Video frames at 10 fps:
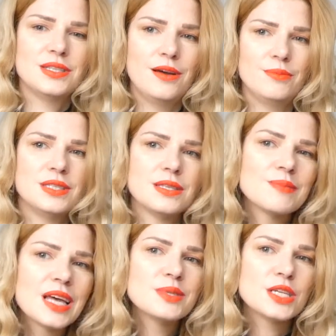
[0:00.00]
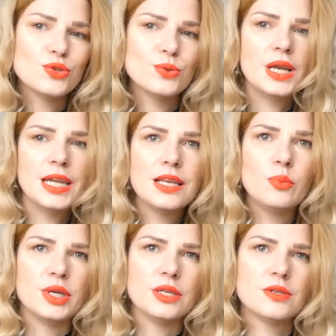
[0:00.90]
up, and sometimes I do a little
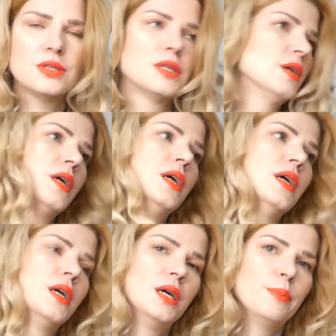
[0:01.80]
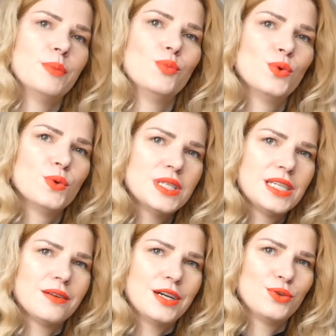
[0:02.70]
bit, just but more
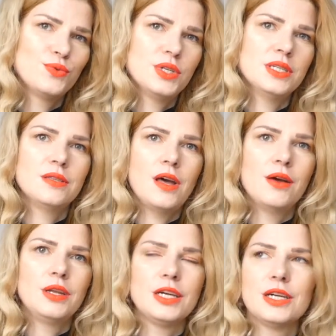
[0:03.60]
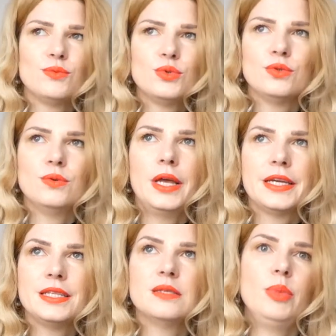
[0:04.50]
still kind of dressed down, like I would do a
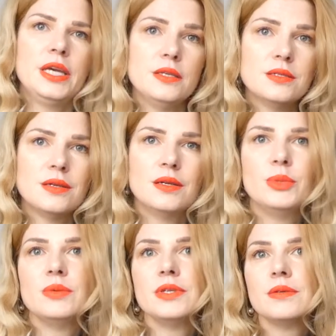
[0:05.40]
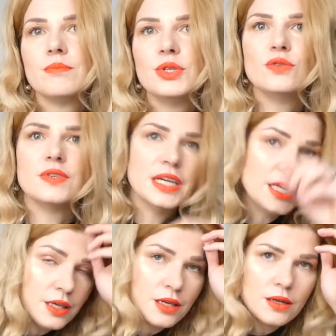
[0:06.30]
leggings, blazer, and maybe a bit of a
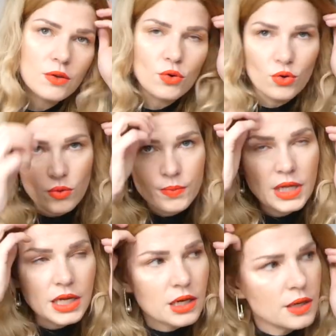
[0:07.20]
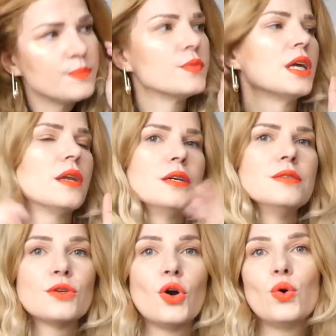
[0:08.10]
heel or like a
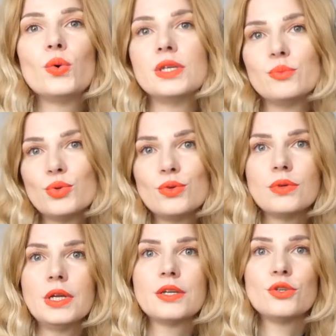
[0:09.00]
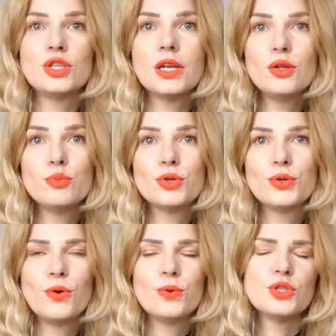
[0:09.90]
nice coat, and put on like a Chanel
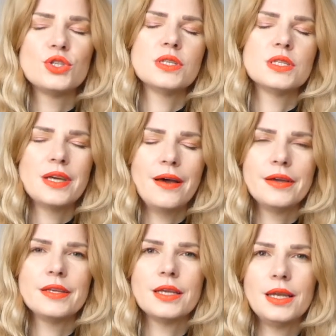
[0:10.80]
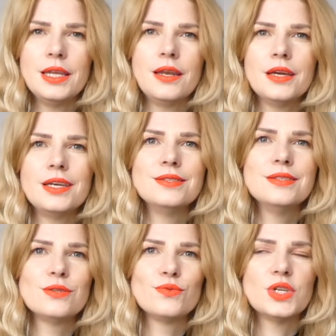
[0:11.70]
brooch, just tiny little
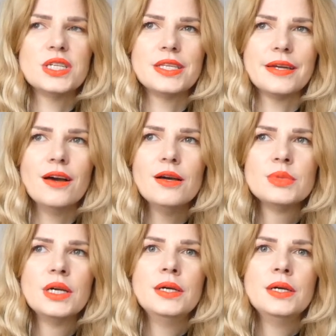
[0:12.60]
hints of dressing up,